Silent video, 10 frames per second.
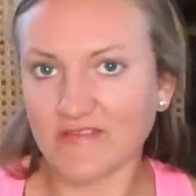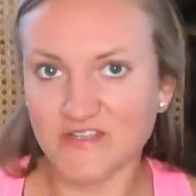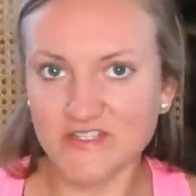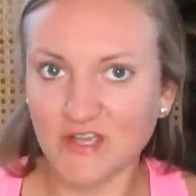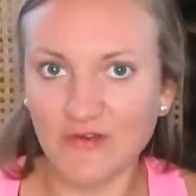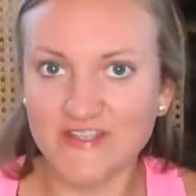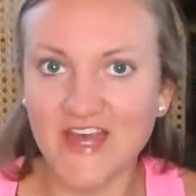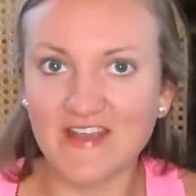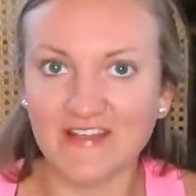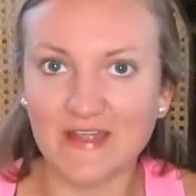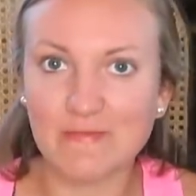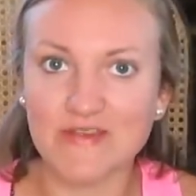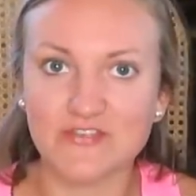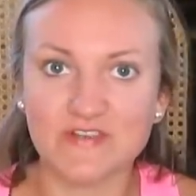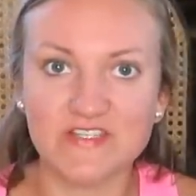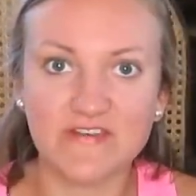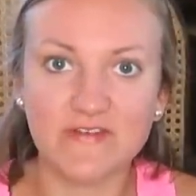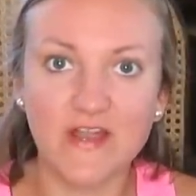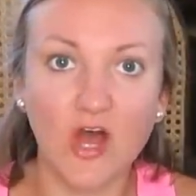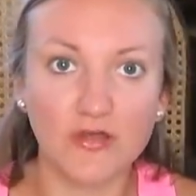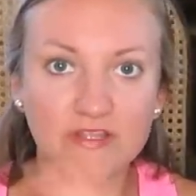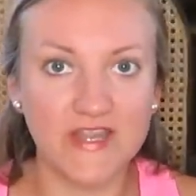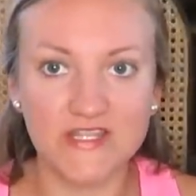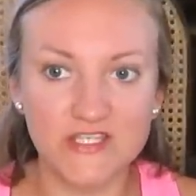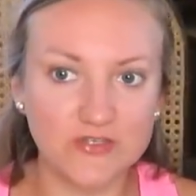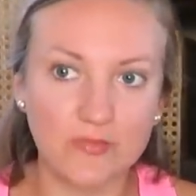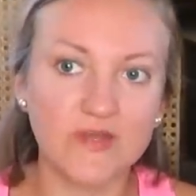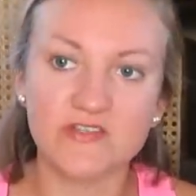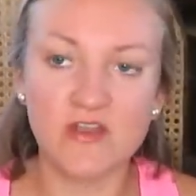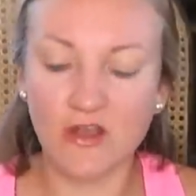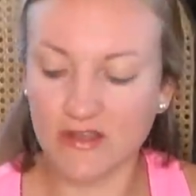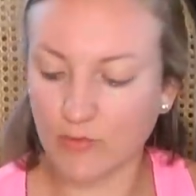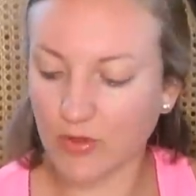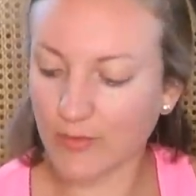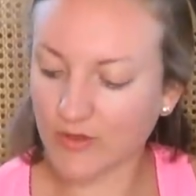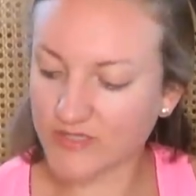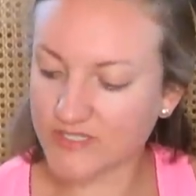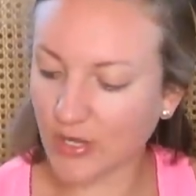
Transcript: I've just always kind of liked mysteries. I've read all the Nancy Drew books and Hardy Boy books.